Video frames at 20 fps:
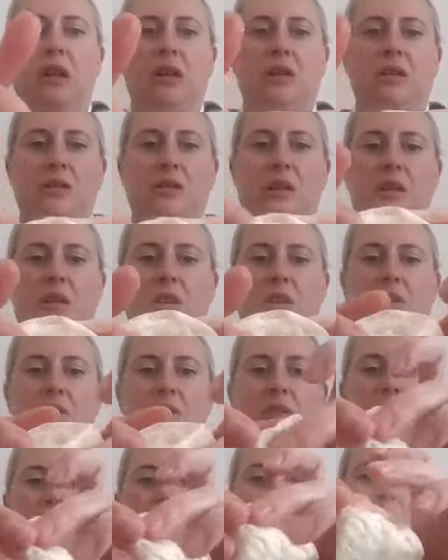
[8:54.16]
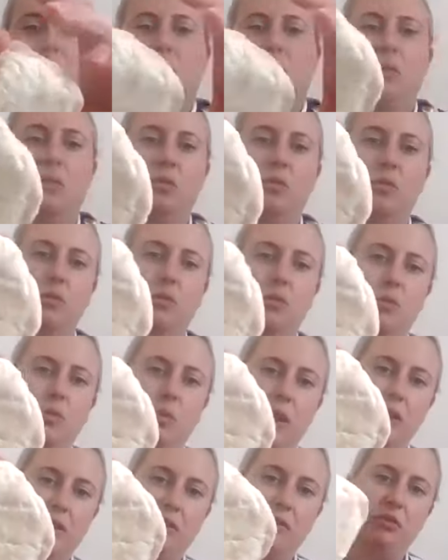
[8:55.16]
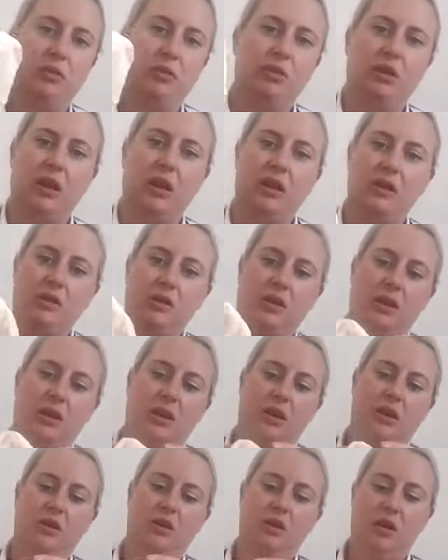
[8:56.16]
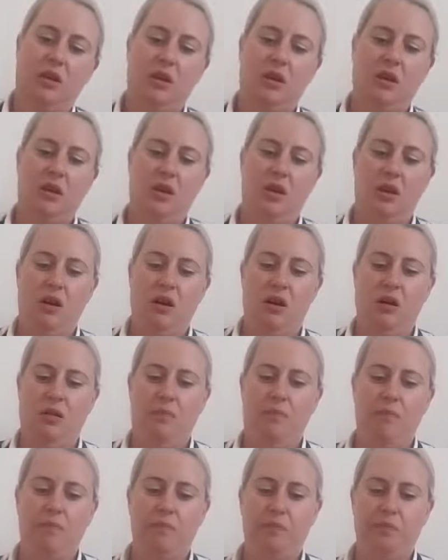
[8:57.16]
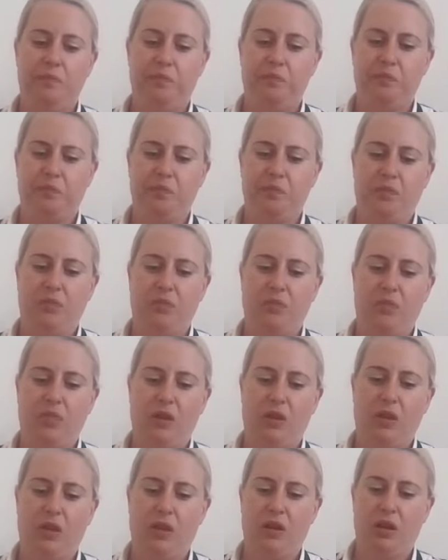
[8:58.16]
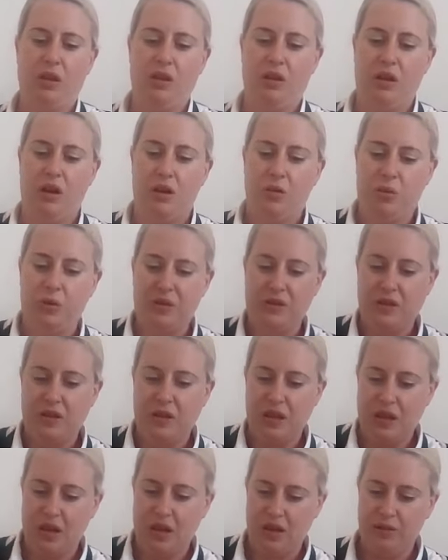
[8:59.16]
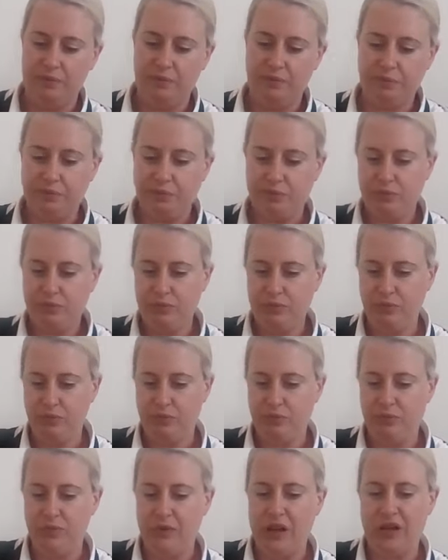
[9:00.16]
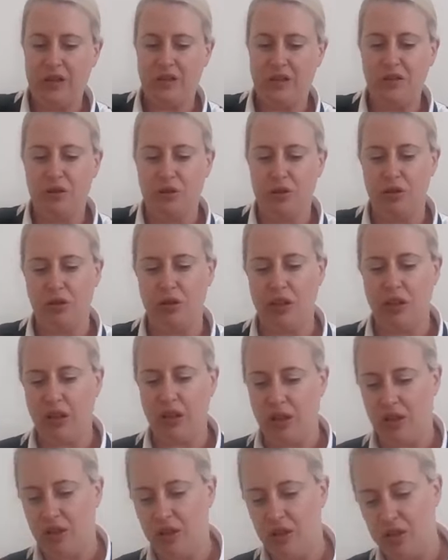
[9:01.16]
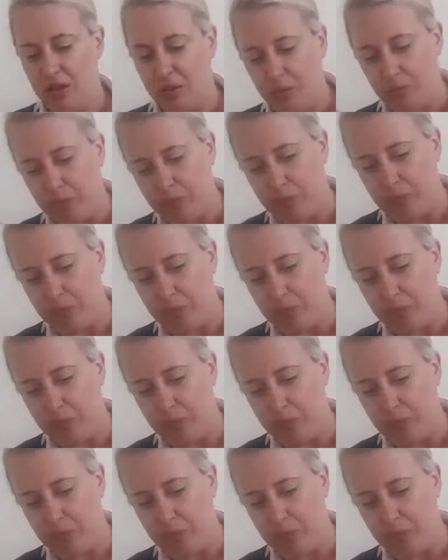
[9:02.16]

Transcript: on that side and a bit wetter on that side. Um, I would say it's not looking